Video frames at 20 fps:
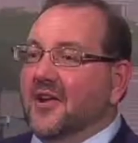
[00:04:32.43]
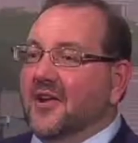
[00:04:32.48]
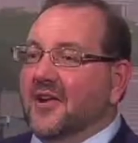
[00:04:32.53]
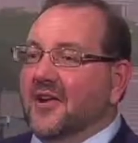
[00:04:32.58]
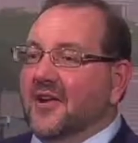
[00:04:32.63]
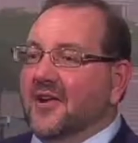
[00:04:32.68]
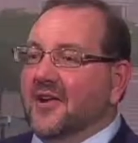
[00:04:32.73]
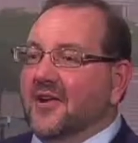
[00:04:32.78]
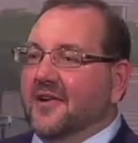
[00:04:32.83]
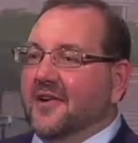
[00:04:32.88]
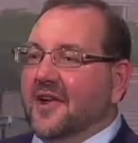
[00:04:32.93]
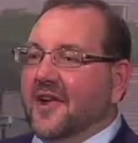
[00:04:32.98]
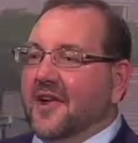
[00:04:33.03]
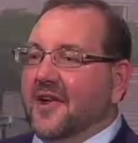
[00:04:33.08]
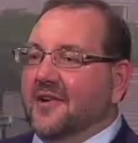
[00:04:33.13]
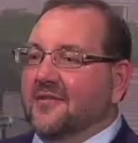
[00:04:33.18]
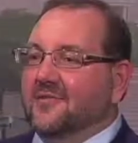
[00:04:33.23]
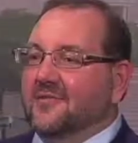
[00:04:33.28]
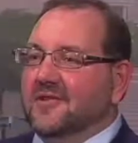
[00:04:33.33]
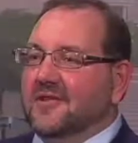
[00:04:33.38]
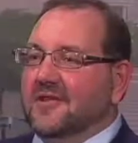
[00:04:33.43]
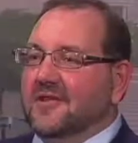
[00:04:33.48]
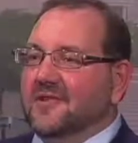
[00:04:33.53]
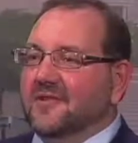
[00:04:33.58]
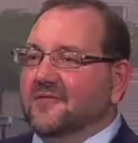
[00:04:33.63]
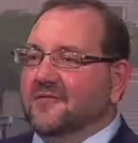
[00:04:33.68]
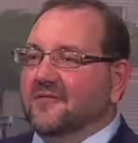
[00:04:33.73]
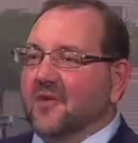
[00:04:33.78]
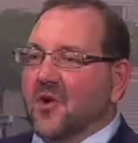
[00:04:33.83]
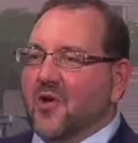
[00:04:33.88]
and
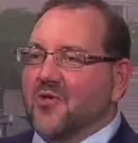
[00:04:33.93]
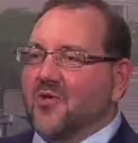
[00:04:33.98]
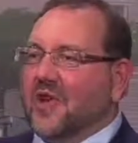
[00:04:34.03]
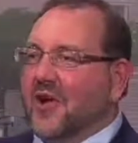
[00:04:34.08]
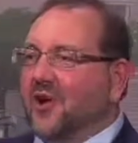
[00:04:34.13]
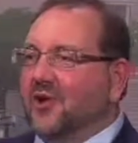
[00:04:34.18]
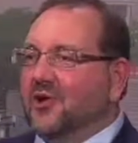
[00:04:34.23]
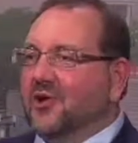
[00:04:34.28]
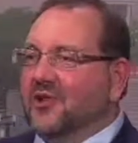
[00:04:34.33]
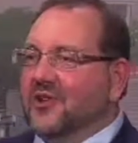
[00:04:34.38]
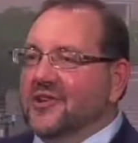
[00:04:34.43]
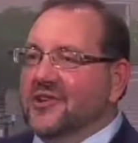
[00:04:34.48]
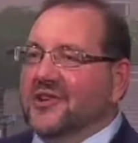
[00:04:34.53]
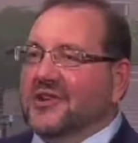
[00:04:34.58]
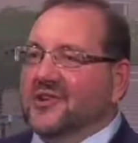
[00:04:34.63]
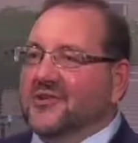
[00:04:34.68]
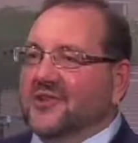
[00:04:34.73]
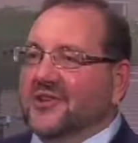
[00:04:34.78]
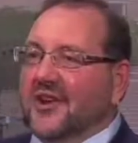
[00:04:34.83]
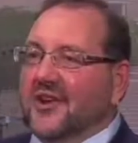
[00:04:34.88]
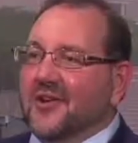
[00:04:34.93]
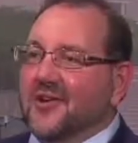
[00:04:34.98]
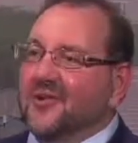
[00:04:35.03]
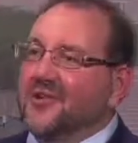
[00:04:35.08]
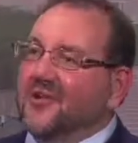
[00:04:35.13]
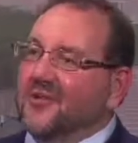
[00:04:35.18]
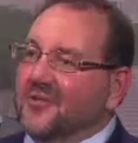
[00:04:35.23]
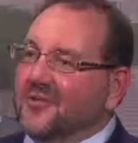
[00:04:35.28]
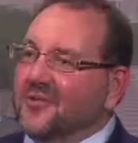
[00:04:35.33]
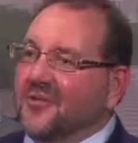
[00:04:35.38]
on the alkalinity scale,
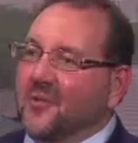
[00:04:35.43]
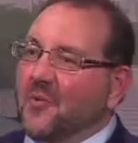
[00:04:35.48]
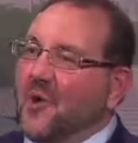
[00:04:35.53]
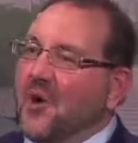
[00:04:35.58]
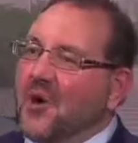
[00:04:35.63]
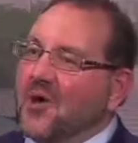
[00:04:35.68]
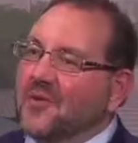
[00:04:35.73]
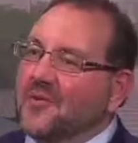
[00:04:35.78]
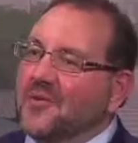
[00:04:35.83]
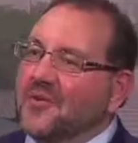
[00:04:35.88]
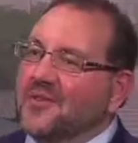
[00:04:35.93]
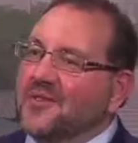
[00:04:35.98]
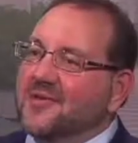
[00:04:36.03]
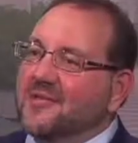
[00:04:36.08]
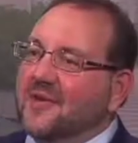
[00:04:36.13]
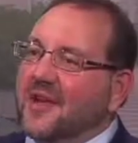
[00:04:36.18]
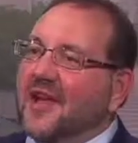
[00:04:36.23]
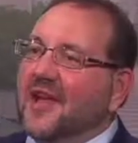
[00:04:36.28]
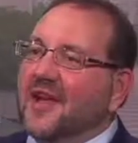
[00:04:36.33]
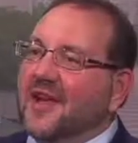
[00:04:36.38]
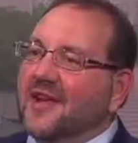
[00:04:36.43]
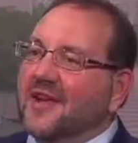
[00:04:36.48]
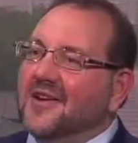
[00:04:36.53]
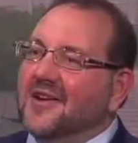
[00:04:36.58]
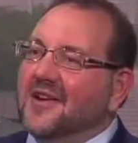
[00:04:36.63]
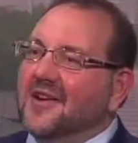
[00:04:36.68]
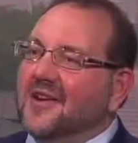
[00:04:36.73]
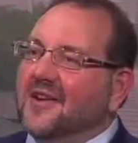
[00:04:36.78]
the water in the bay